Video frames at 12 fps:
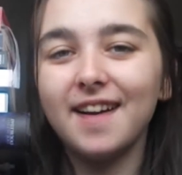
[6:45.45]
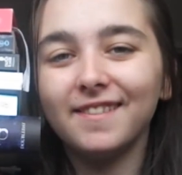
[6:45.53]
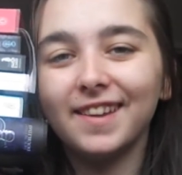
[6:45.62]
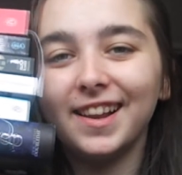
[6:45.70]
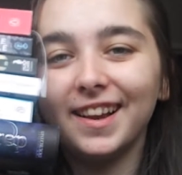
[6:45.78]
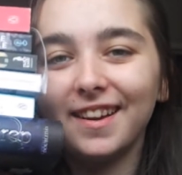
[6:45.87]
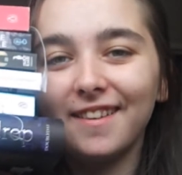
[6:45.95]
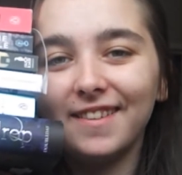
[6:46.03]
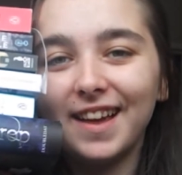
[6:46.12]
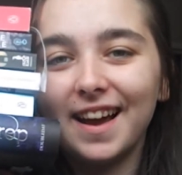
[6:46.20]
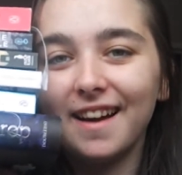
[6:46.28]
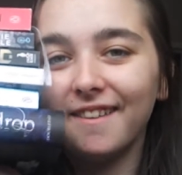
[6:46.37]
I'm gonna
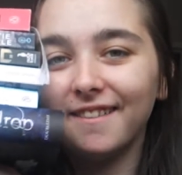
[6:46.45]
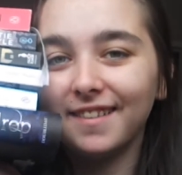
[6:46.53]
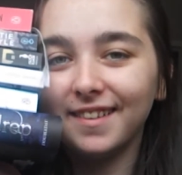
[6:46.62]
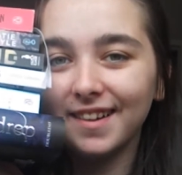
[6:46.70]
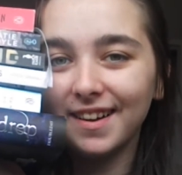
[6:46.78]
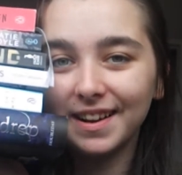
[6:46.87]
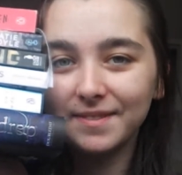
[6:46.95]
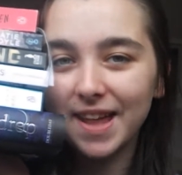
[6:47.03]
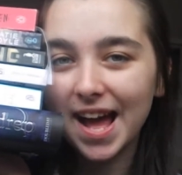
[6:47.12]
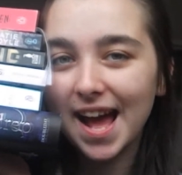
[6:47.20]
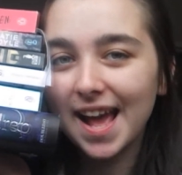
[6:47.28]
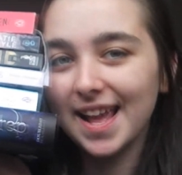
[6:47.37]
go now.
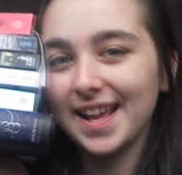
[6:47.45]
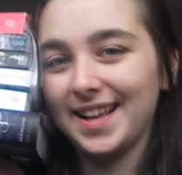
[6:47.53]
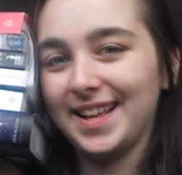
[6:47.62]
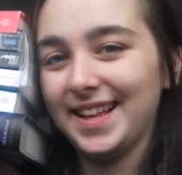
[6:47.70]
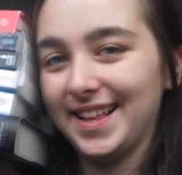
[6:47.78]
Goodbye.